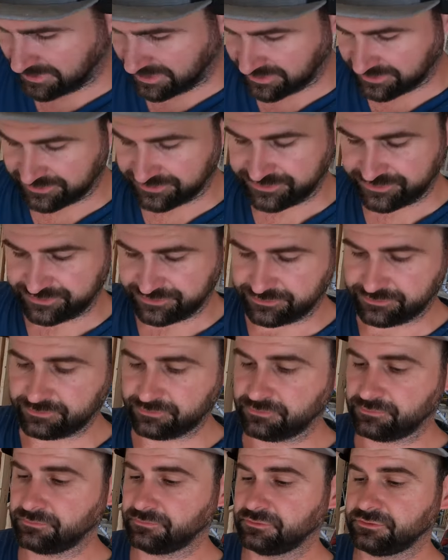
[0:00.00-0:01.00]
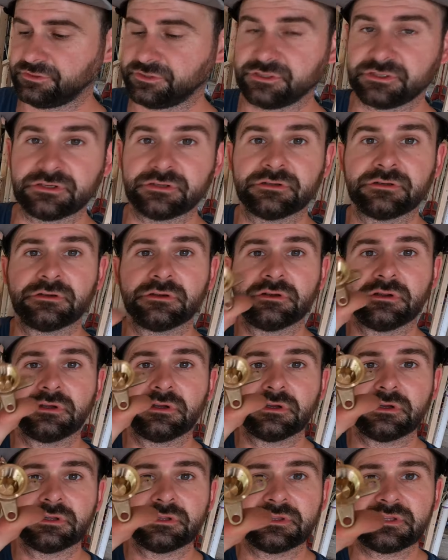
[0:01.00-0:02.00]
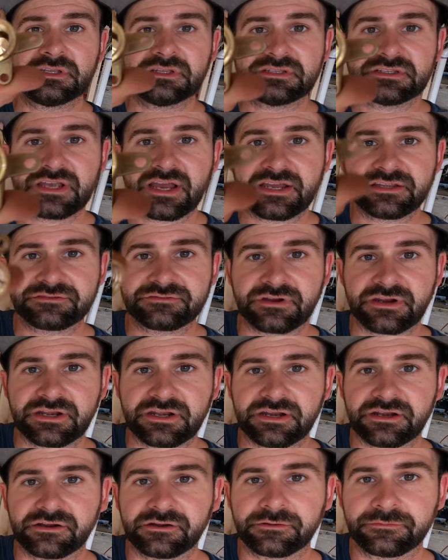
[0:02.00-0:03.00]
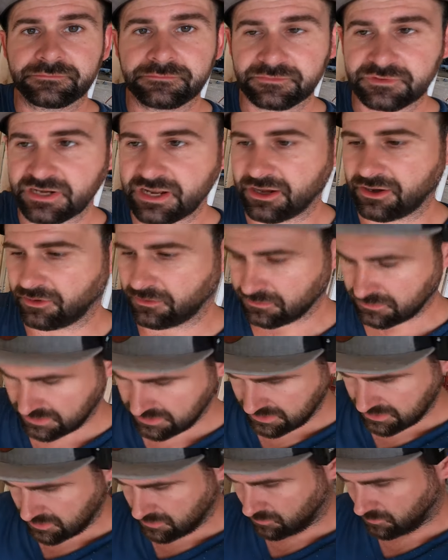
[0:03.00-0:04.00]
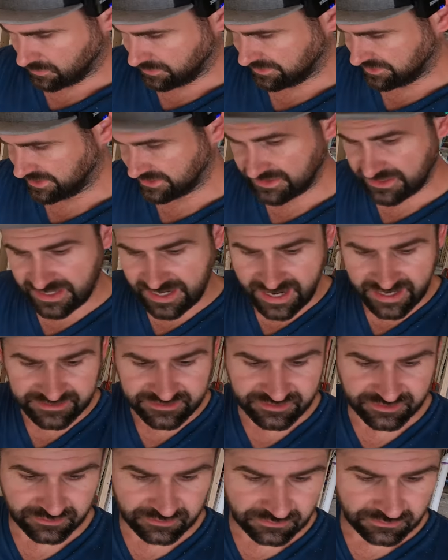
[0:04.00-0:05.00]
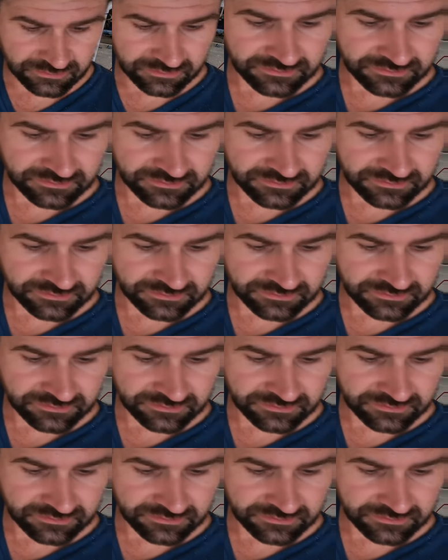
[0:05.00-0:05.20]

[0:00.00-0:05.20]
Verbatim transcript: ears, which are these guys right here. Now, one thing that I do